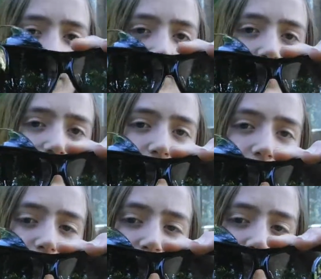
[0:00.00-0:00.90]
But if you
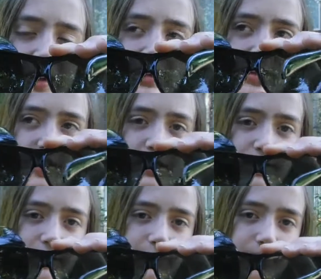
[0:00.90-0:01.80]
turn it like
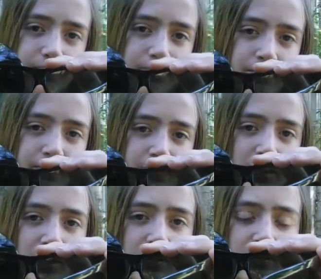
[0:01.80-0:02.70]
this,
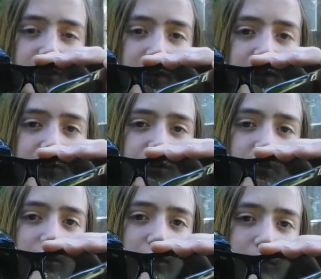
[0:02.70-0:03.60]
the lines
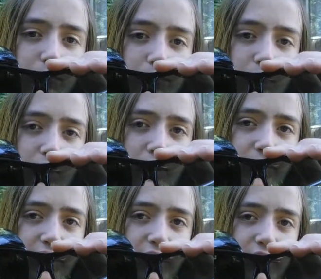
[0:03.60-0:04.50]
are all
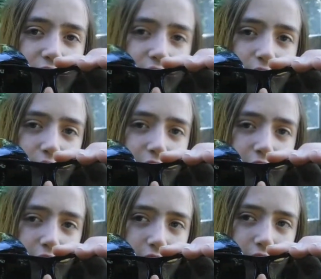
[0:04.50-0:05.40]
perpendicular to
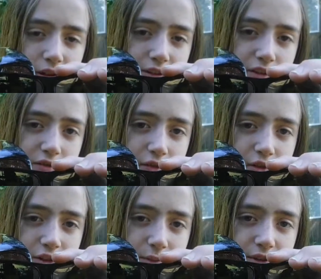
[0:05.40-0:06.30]
each other and therefore
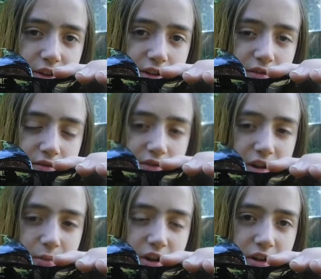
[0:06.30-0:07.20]
stop the light
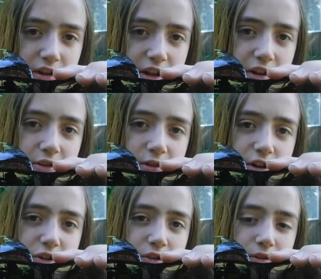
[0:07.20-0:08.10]
vibrating in any
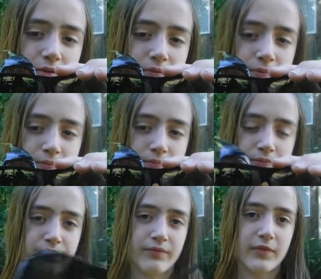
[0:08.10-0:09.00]
direction.
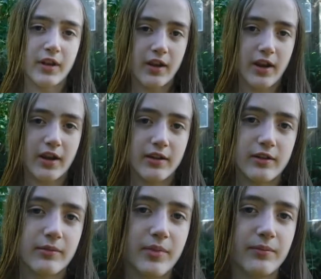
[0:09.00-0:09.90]
And
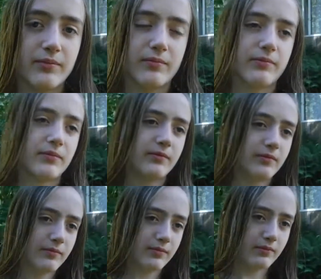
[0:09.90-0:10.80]

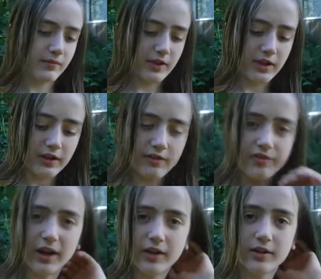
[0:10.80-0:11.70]
in
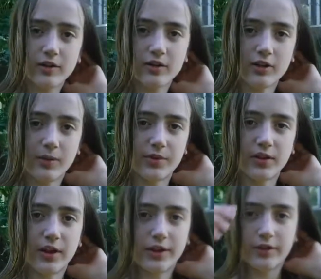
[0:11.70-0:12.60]
effect, stop
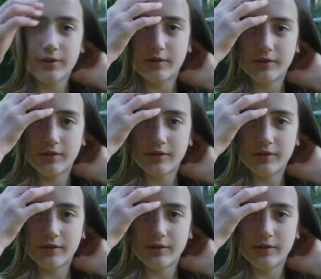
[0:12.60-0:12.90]
the light.